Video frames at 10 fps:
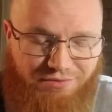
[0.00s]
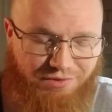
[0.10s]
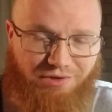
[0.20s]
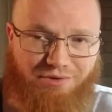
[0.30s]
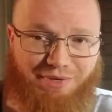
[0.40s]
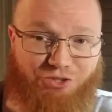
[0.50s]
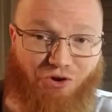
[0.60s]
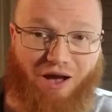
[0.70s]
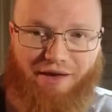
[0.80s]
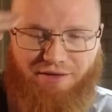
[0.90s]
Am I
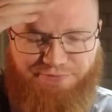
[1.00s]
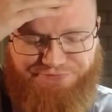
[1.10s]
trying?